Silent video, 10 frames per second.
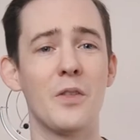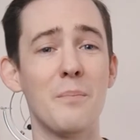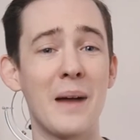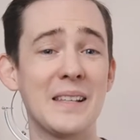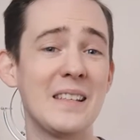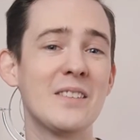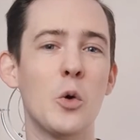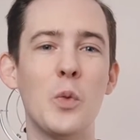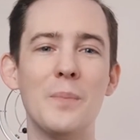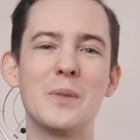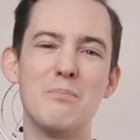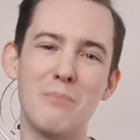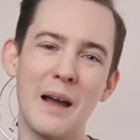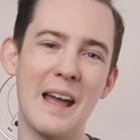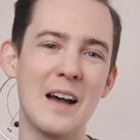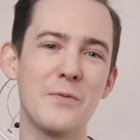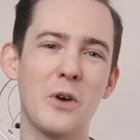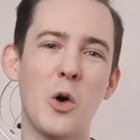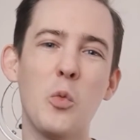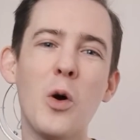The masses that WIMPs might have
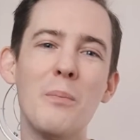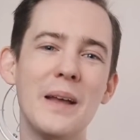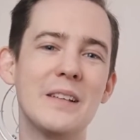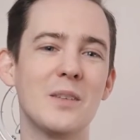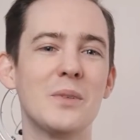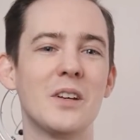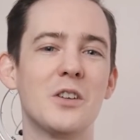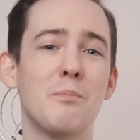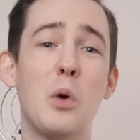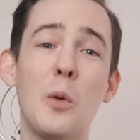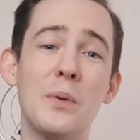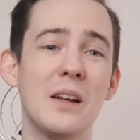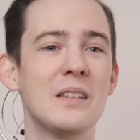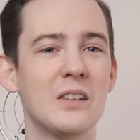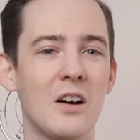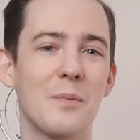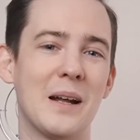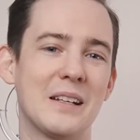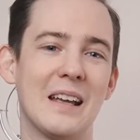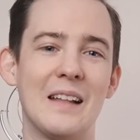are what makes them such a popular dark
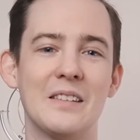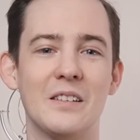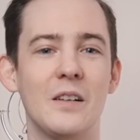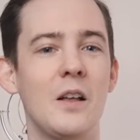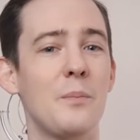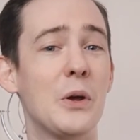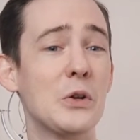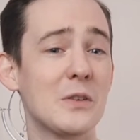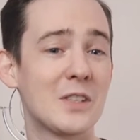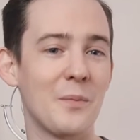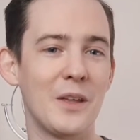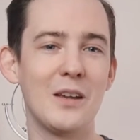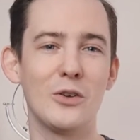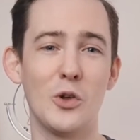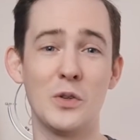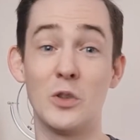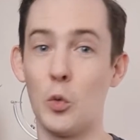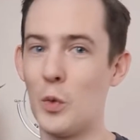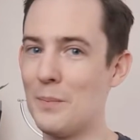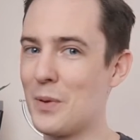matter candidate, because of something known as the
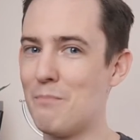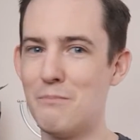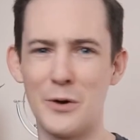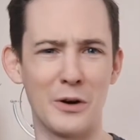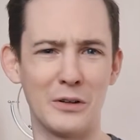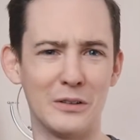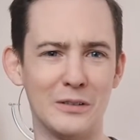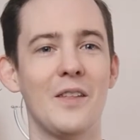WIMP miracle.